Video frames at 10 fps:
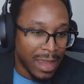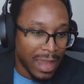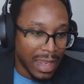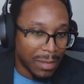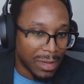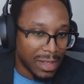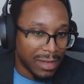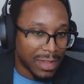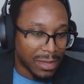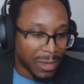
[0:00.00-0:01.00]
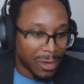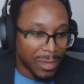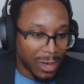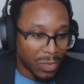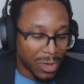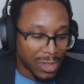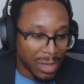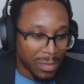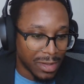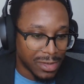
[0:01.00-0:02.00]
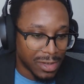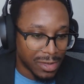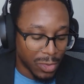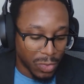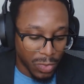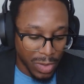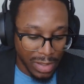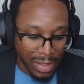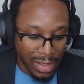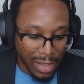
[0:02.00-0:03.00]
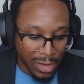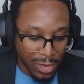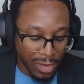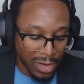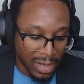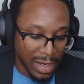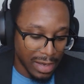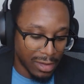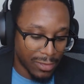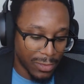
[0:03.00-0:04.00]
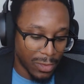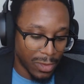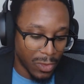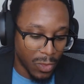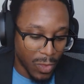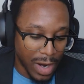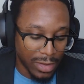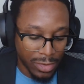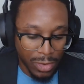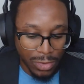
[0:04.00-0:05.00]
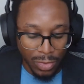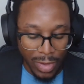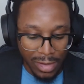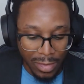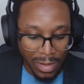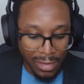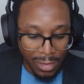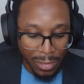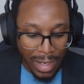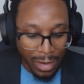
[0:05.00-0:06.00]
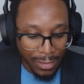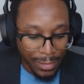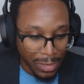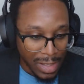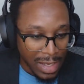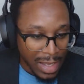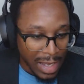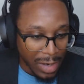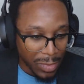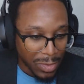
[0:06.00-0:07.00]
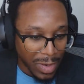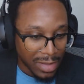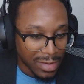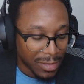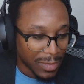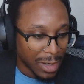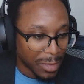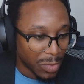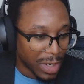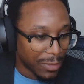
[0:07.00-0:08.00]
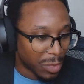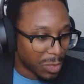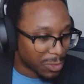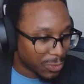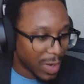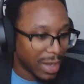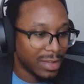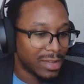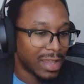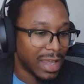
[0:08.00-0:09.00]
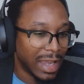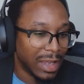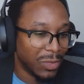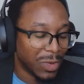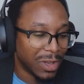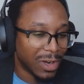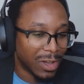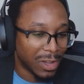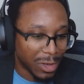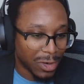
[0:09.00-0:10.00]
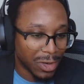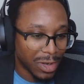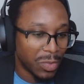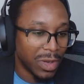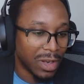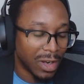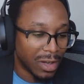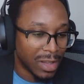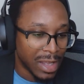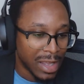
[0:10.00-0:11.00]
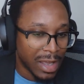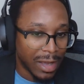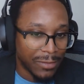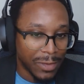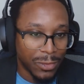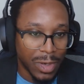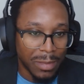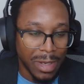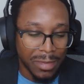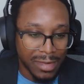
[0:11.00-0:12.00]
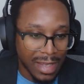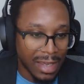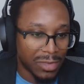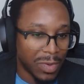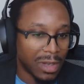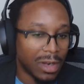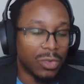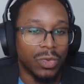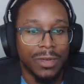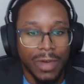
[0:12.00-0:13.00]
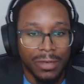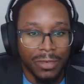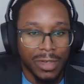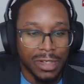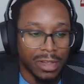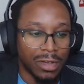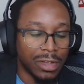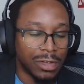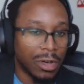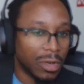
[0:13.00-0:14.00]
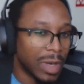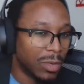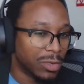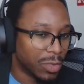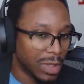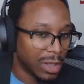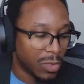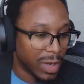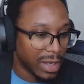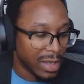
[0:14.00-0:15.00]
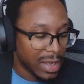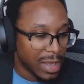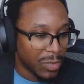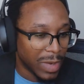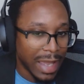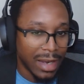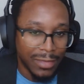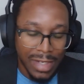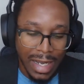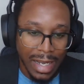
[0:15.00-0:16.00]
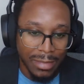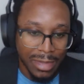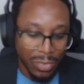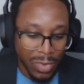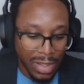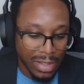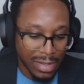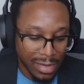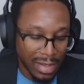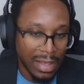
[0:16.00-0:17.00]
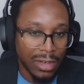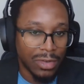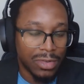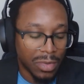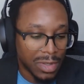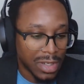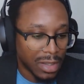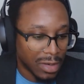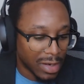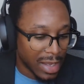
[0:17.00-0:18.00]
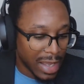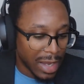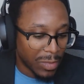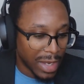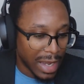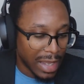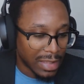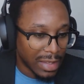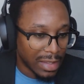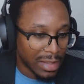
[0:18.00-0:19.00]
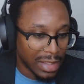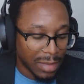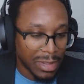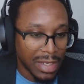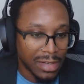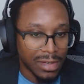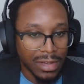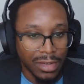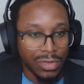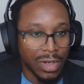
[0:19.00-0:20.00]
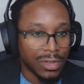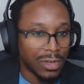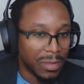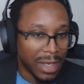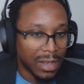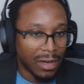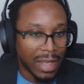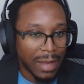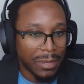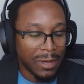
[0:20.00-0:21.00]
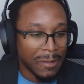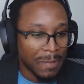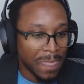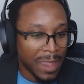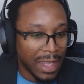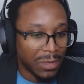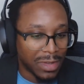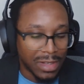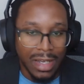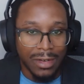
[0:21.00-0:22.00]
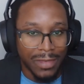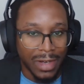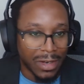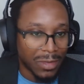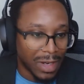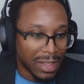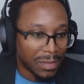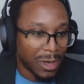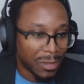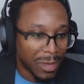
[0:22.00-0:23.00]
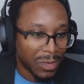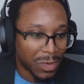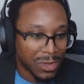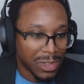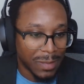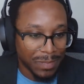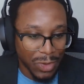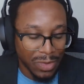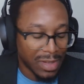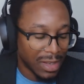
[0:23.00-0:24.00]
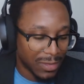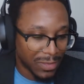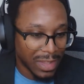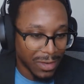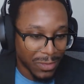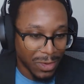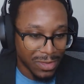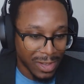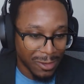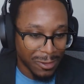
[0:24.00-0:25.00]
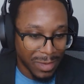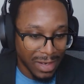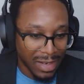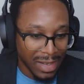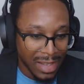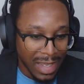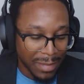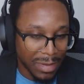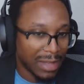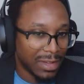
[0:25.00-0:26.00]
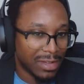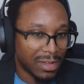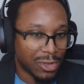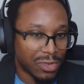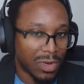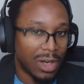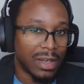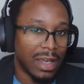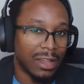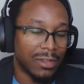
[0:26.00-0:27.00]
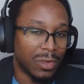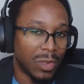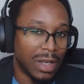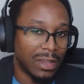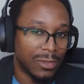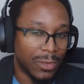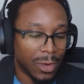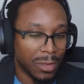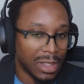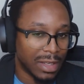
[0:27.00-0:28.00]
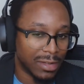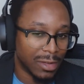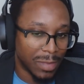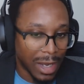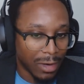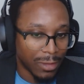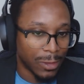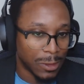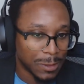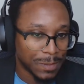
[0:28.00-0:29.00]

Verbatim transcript: And I believe that the Mario Maker Workshop is just a really good case for why this cultural recipe is so powerful. Uh, we created this environment where everyone's friends and we could all learn. We could all uh, feel free to make mistakes. We could all riff off of each other. The turnaround was really quick. We had enough time to really just get used to each other. And we had the, the limitations and the structure to make it all happen. And it was a ton of fun, right? The Mario Maker Workshop, you can see it there for yourself. But I believe this is a strong case for why this formula is so powerful.